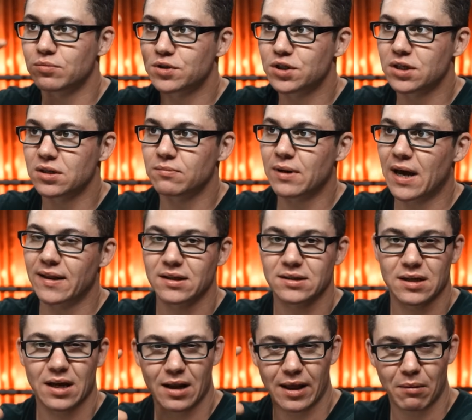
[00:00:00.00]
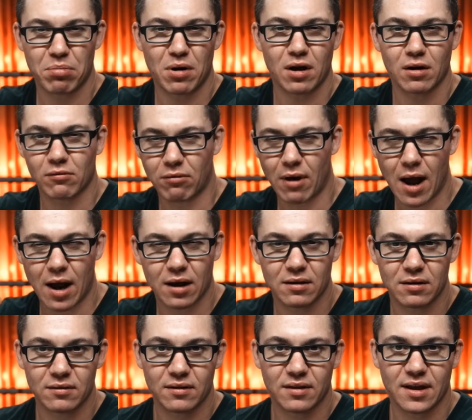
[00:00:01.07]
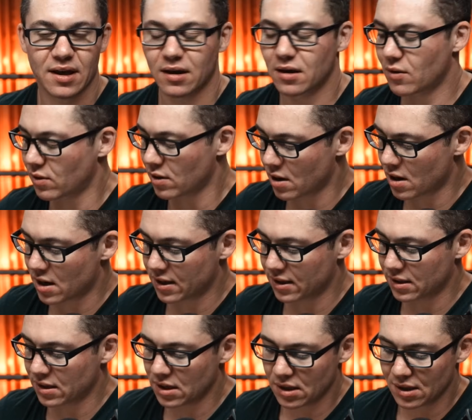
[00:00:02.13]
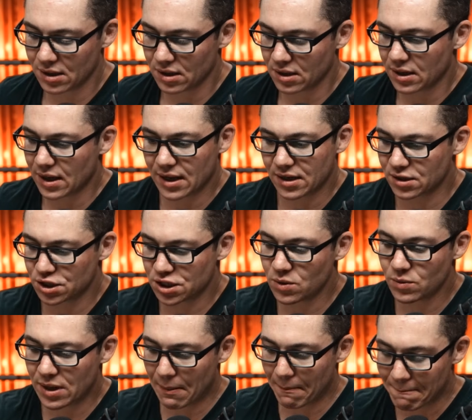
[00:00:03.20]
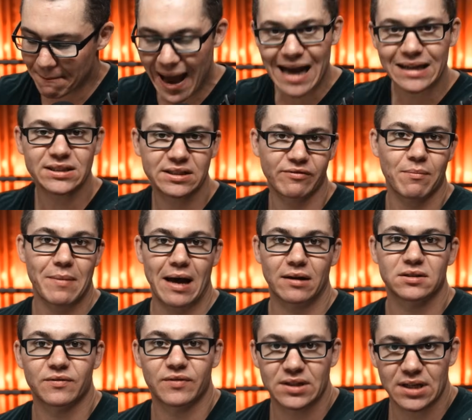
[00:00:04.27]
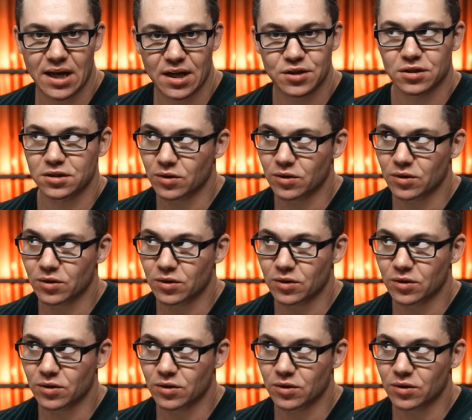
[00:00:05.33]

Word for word: She had this kind of like punk rock thing going on, and she would get massive amounts of attention.